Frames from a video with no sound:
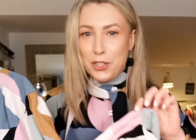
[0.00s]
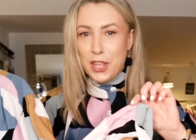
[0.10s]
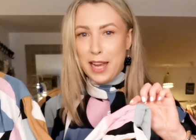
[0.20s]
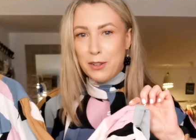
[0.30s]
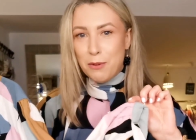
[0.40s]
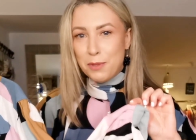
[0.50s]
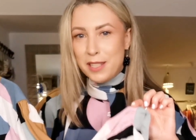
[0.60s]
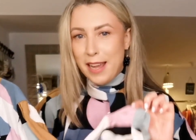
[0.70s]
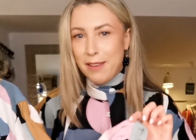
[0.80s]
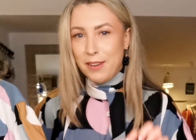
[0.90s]
which then comes
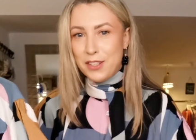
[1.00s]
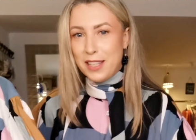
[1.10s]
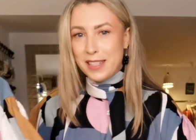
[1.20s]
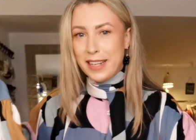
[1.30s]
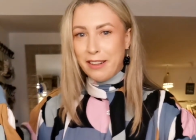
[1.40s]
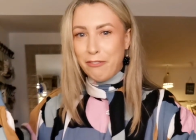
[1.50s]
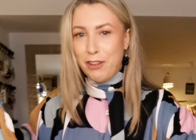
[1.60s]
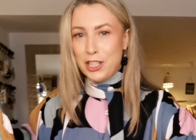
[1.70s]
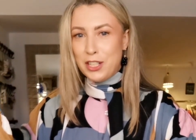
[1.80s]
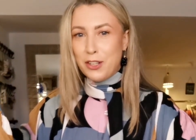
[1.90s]
down into this little
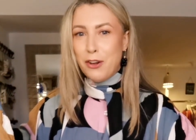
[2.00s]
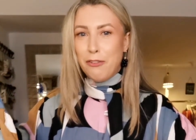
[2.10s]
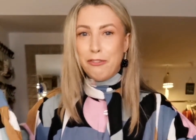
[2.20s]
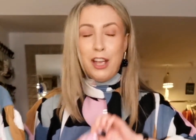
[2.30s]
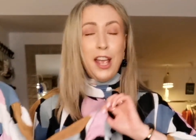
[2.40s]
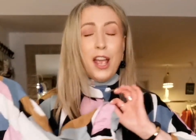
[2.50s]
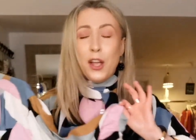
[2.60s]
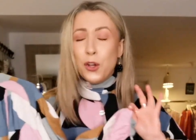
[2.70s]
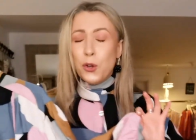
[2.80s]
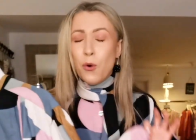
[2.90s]
fitted cuff.
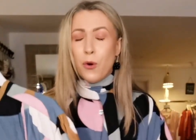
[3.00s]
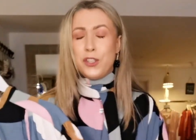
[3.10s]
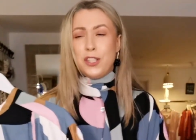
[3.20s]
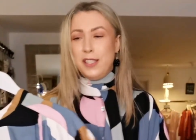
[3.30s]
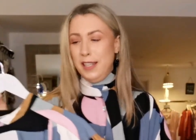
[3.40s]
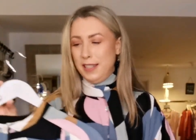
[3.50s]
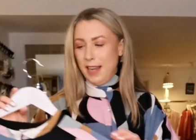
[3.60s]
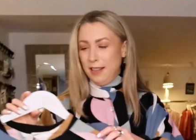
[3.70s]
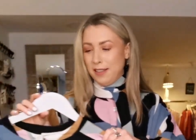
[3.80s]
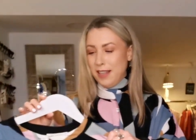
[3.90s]
Gorgeous
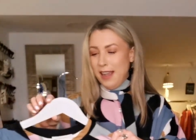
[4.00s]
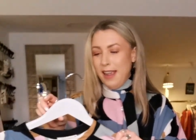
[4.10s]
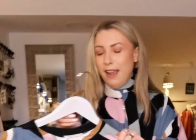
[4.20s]
details